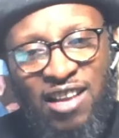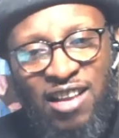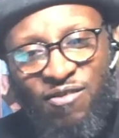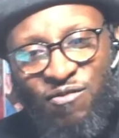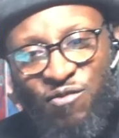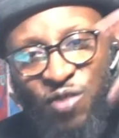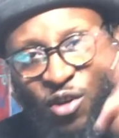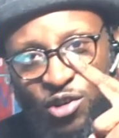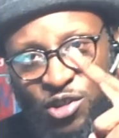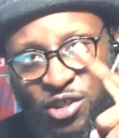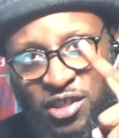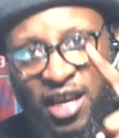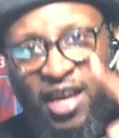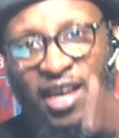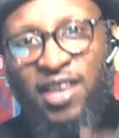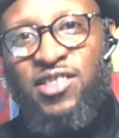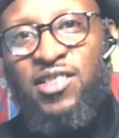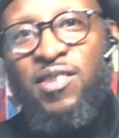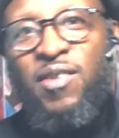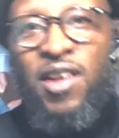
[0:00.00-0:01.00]
first
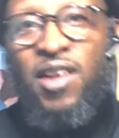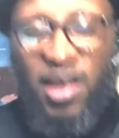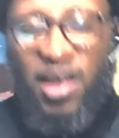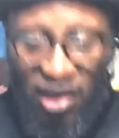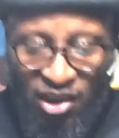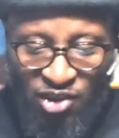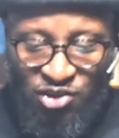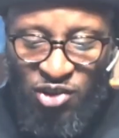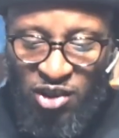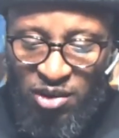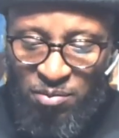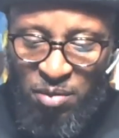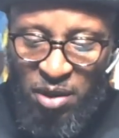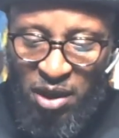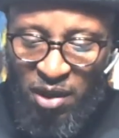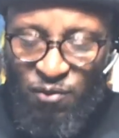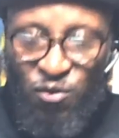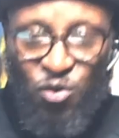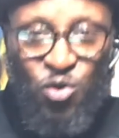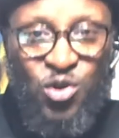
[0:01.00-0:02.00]
taste is going to
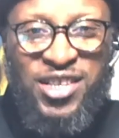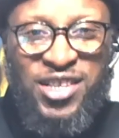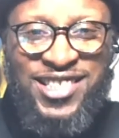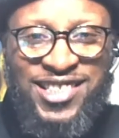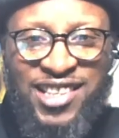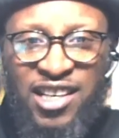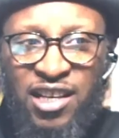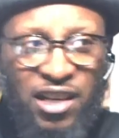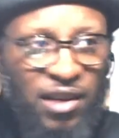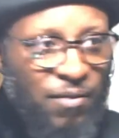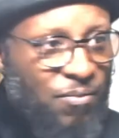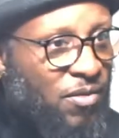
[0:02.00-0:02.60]
be for acidity.